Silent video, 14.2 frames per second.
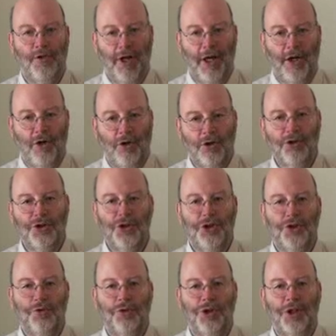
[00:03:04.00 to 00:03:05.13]
They
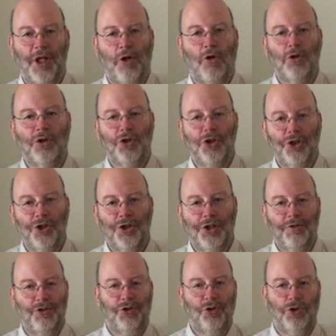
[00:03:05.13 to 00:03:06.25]
constituted an
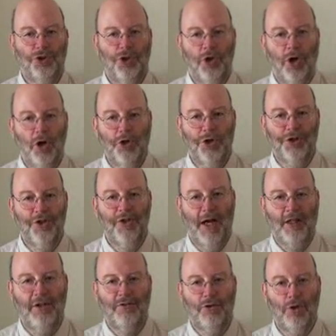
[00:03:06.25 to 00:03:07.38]
alternative social order to
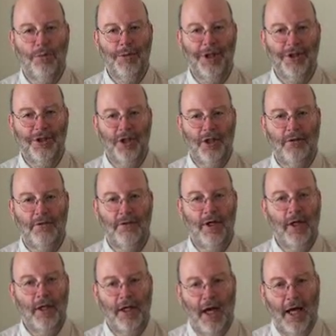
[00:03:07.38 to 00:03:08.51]
that of Rome itself,
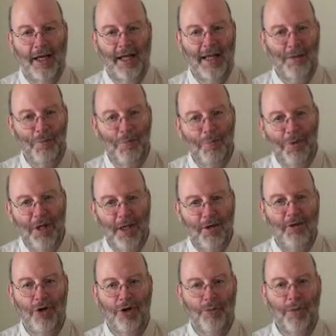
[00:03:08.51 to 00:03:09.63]
an
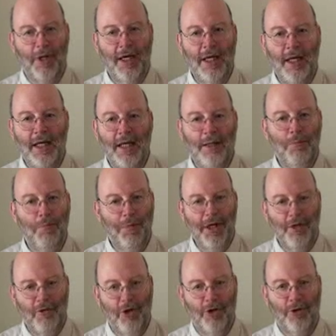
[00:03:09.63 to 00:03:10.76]
imperium in
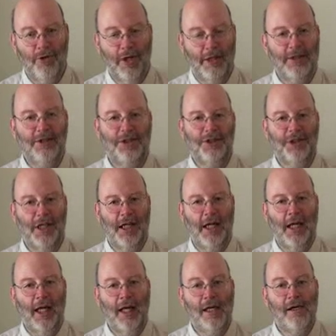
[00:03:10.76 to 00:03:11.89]
imperio, that is to
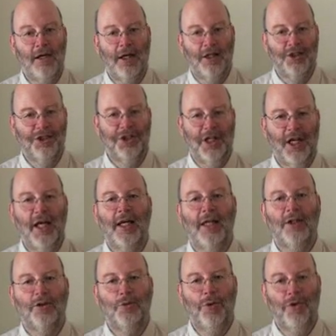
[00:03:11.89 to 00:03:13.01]
say, a
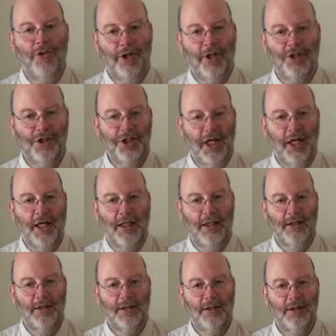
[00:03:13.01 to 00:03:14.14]
state within a state.